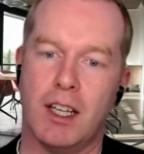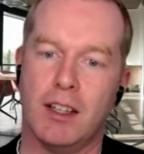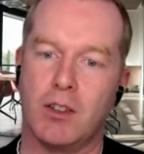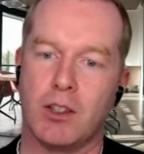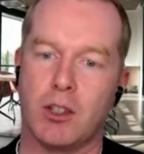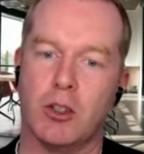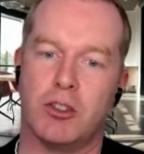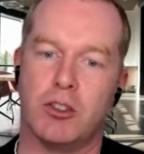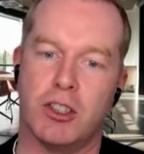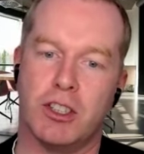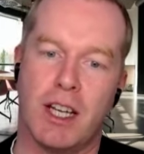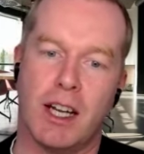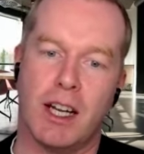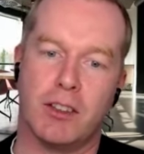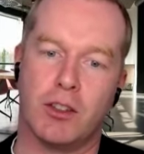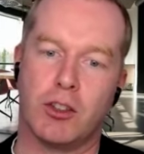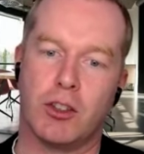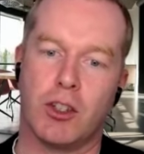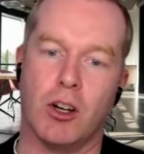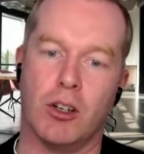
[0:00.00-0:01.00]
It's a cutting
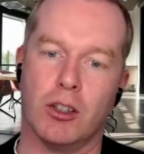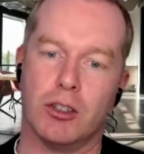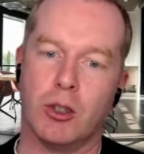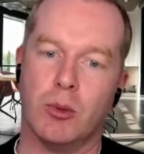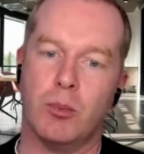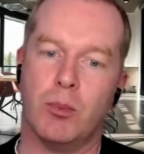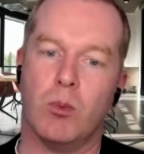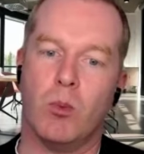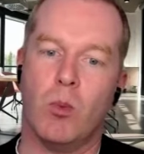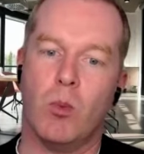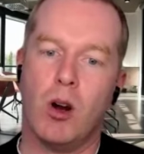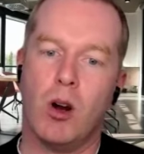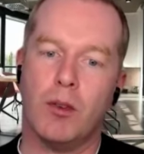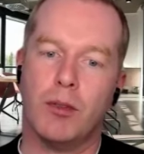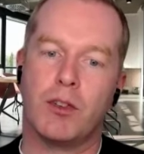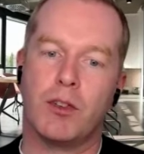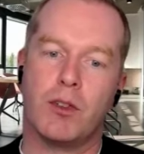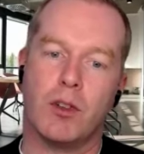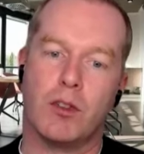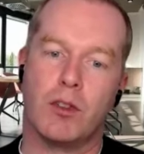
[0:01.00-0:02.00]
edge startup. What have
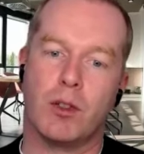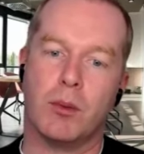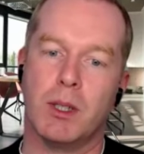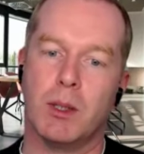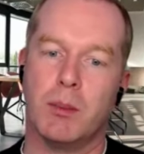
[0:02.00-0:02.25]
some